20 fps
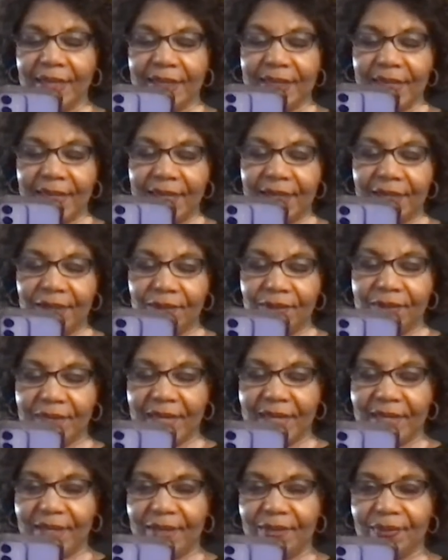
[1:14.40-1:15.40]
Thank you,
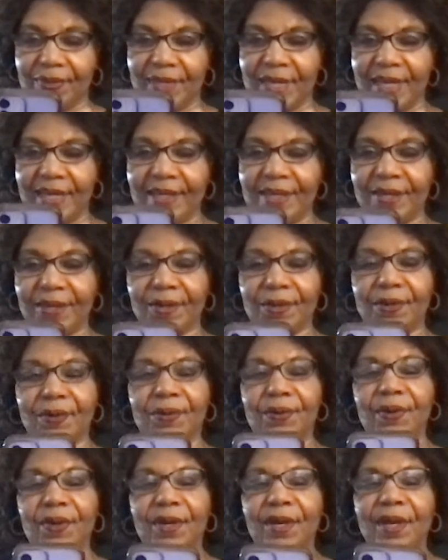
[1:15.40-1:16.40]
thank you, thank
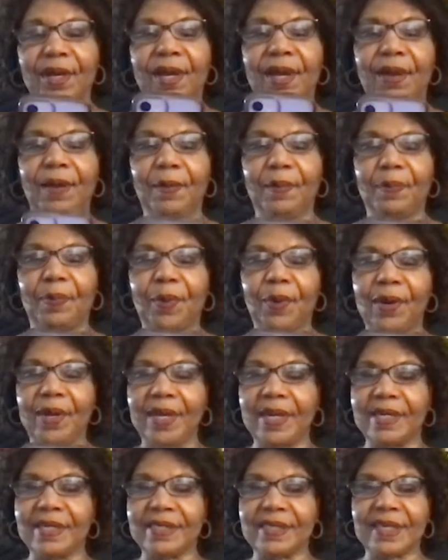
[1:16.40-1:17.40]
you.
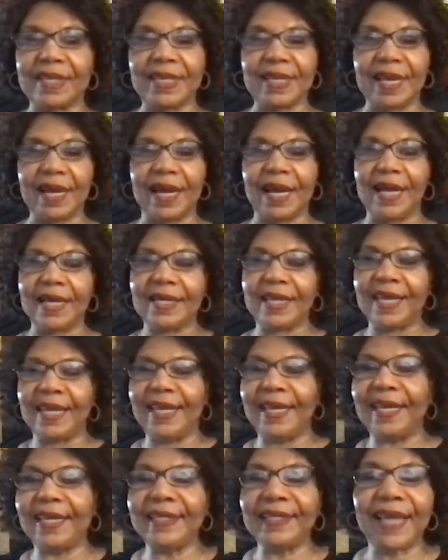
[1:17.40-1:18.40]
Boy, is it hot
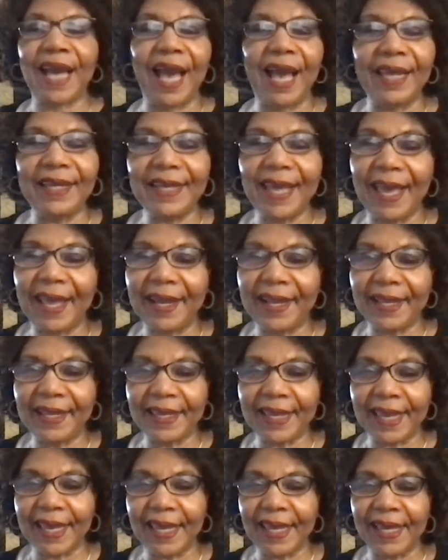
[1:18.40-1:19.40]
in
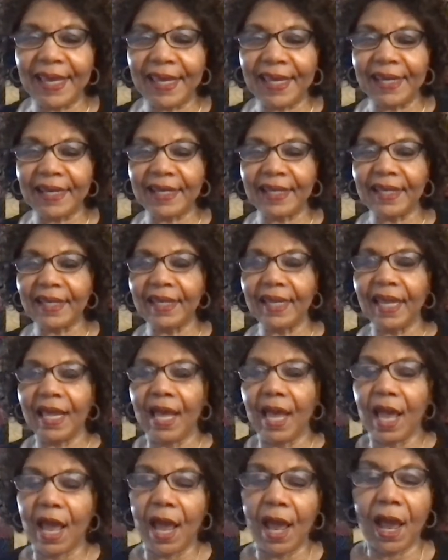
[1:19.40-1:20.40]
Connecticut.
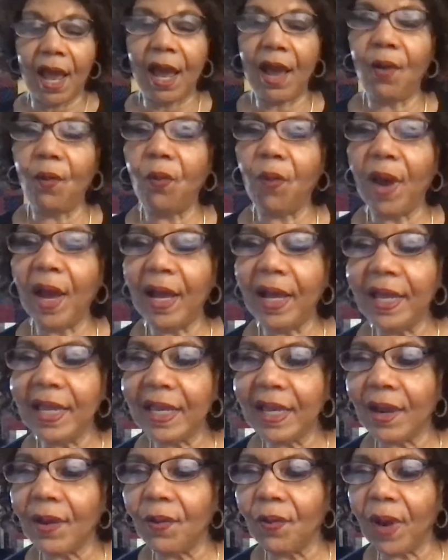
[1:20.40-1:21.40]

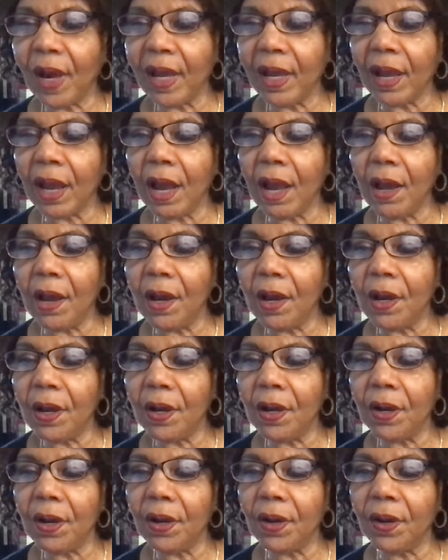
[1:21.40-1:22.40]
Why?
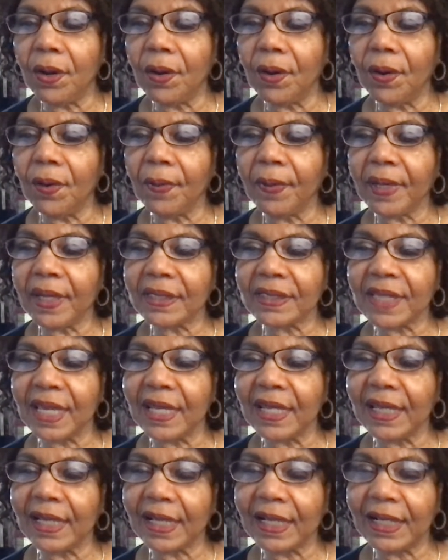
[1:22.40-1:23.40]
Oh, because
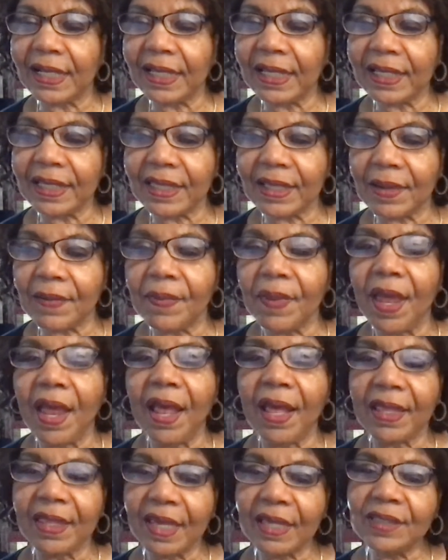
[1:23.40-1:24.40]
I didn't click them.
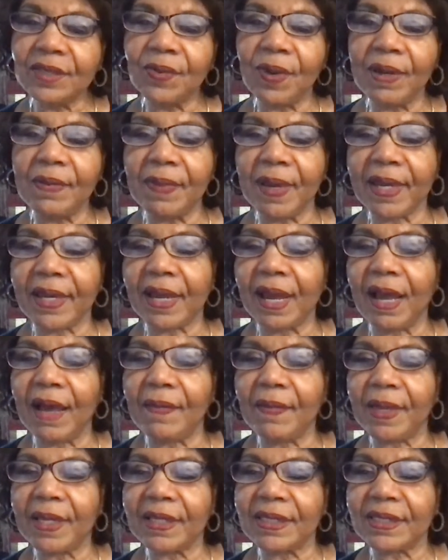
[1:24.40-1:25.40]
That's why my
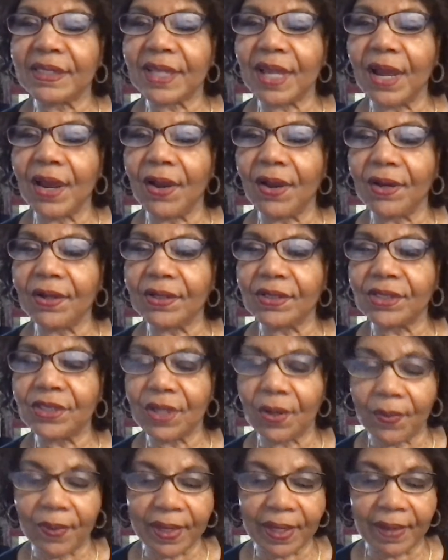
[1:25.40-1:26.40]
comments aren't
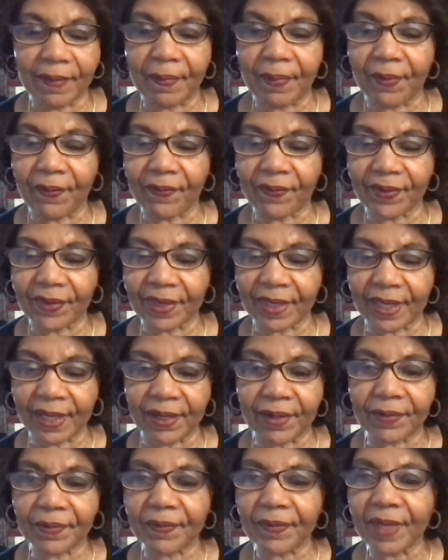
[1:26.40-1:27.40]
showing up over
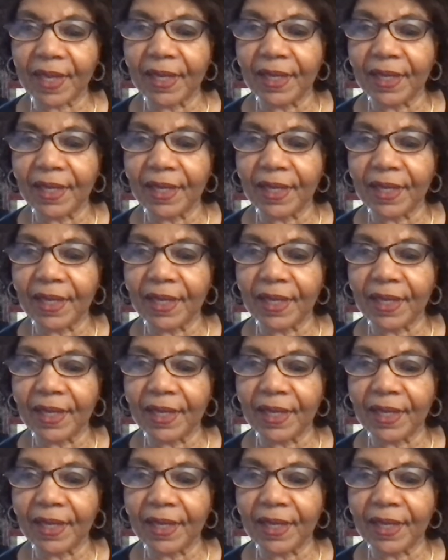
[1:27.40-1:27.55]
there.